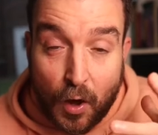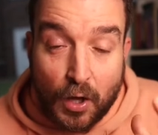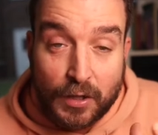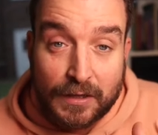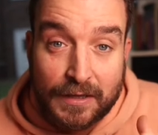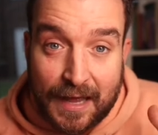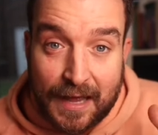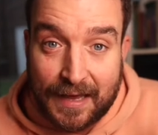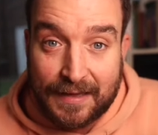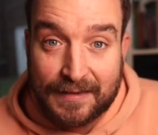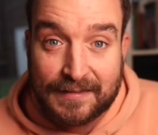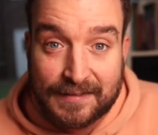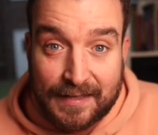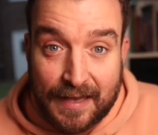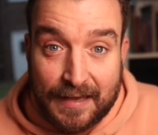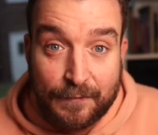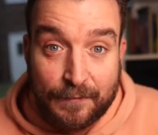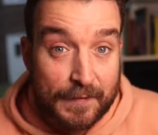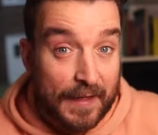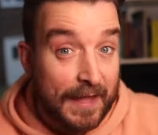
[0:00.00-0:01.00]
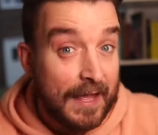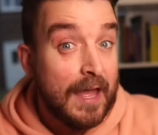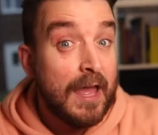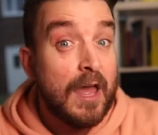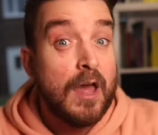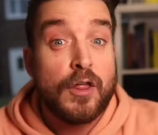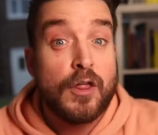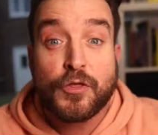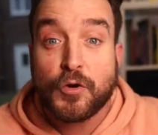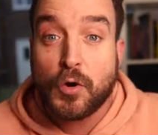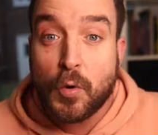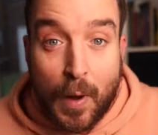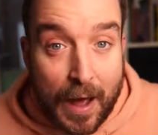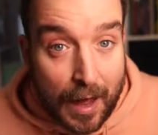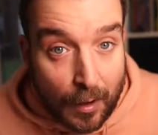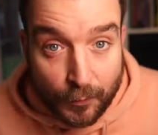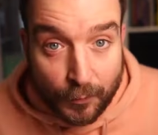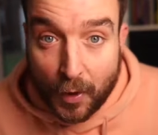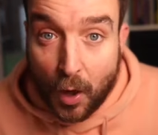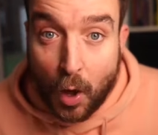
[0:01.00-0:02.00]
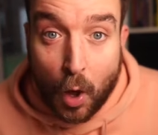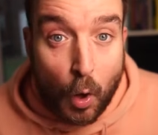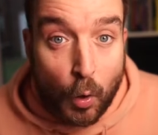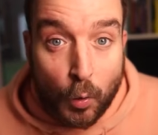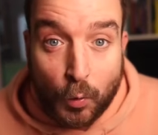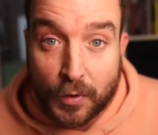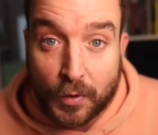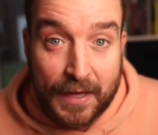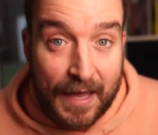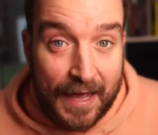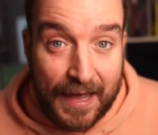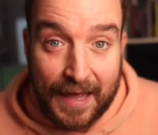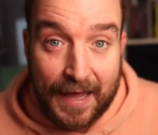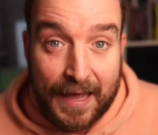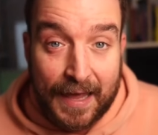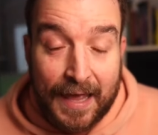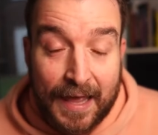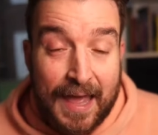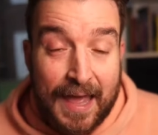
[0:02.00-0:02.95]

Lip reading: online safety throughout the whole year?